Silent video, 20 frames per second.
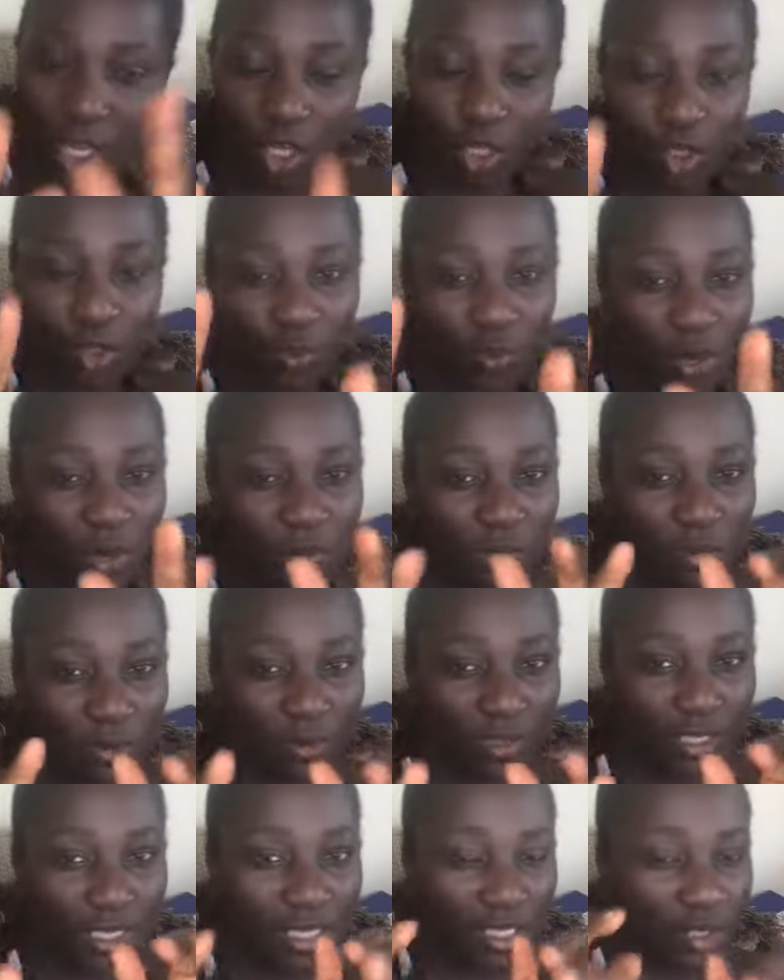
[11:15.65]
So one of
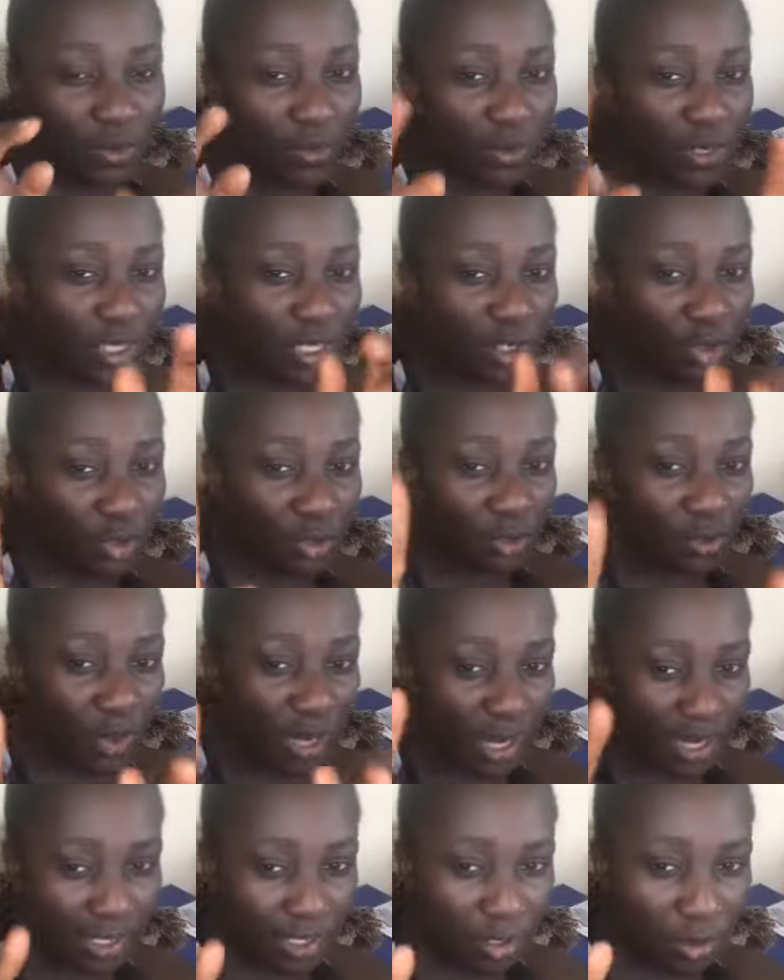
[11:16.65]
those days you would need to do a
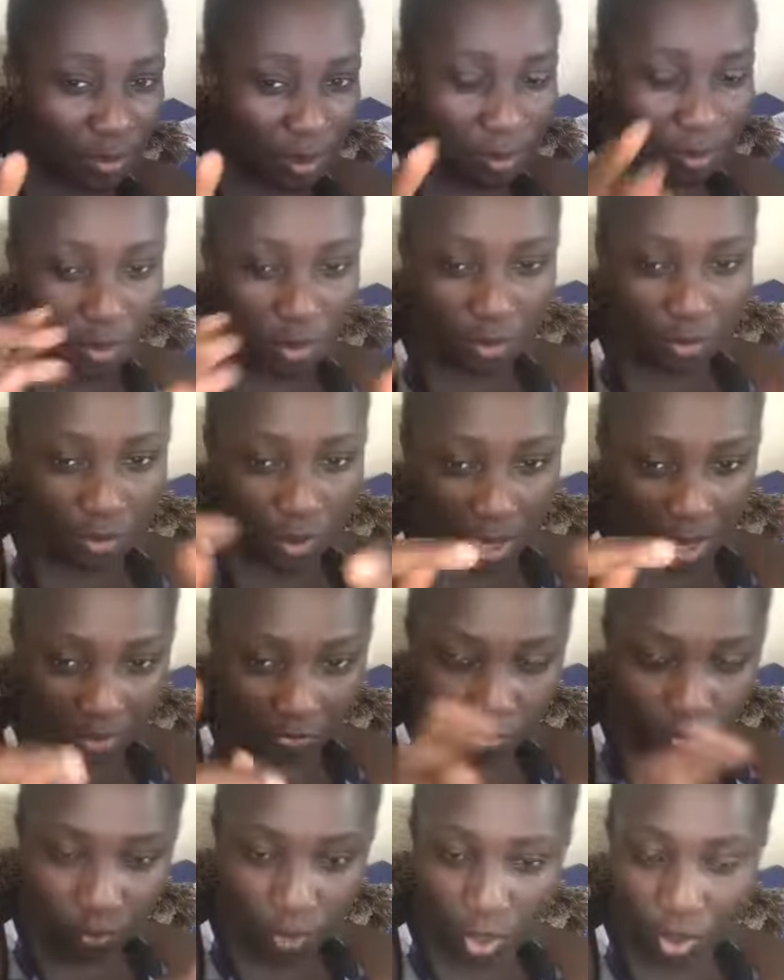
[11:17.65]
little bit more. You would have
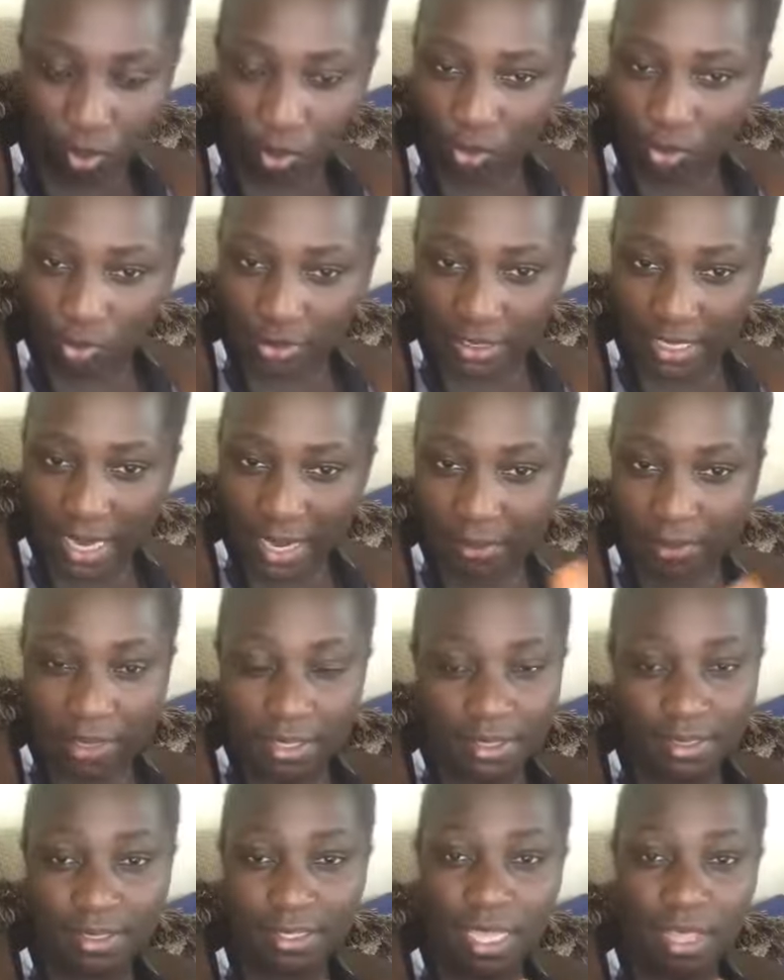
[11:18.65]
to work on your
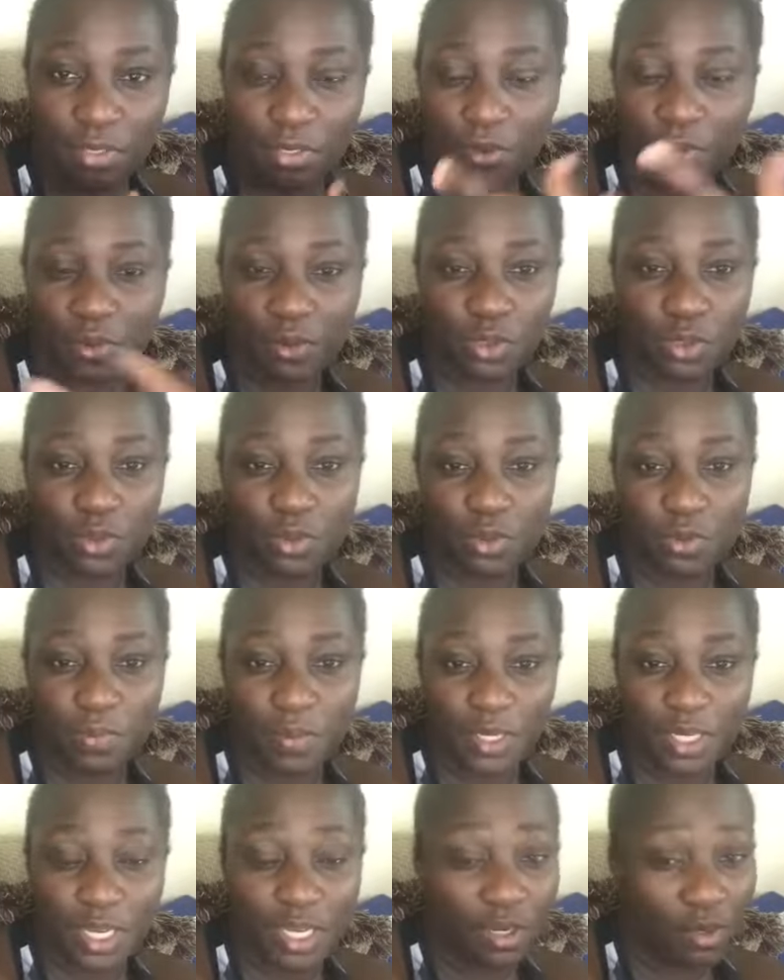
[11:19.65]
timings, and those could
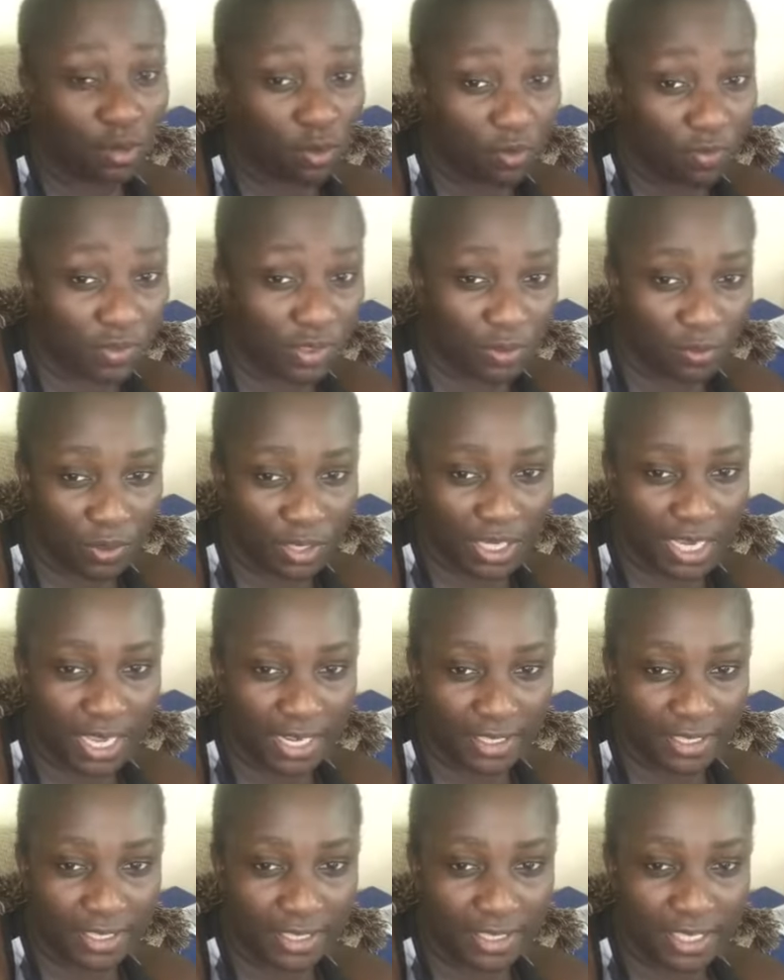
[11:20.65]
be done over the weekend.